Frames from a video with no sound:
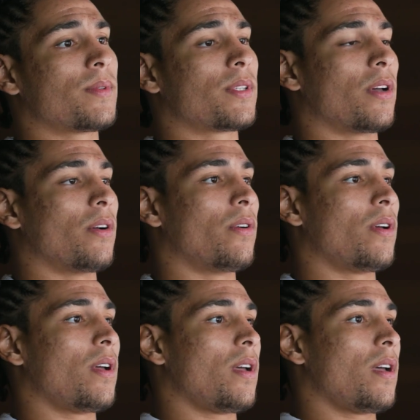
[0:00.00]
so
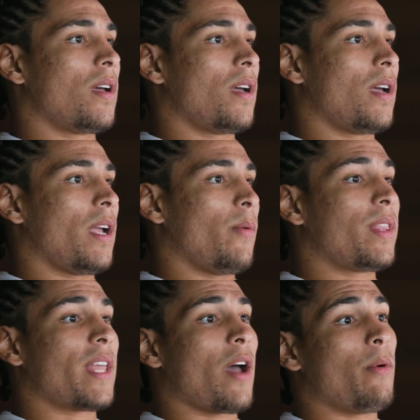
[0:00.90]

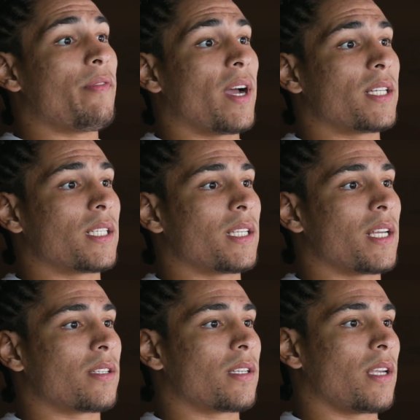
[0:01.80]
with that, we'll find
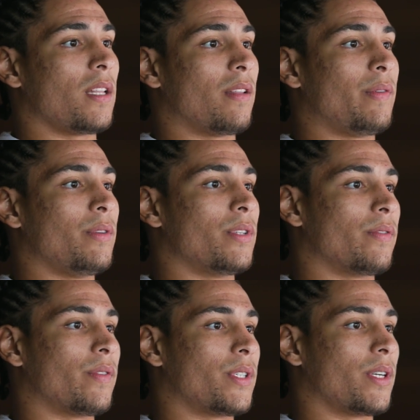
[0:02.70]
success in the future
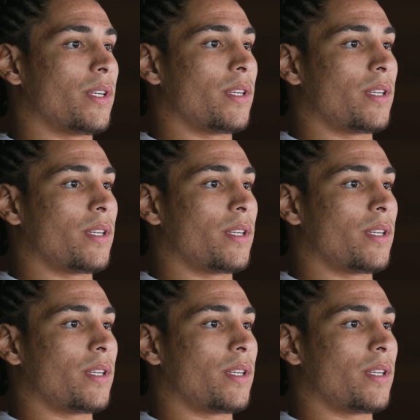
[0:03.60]
for sure.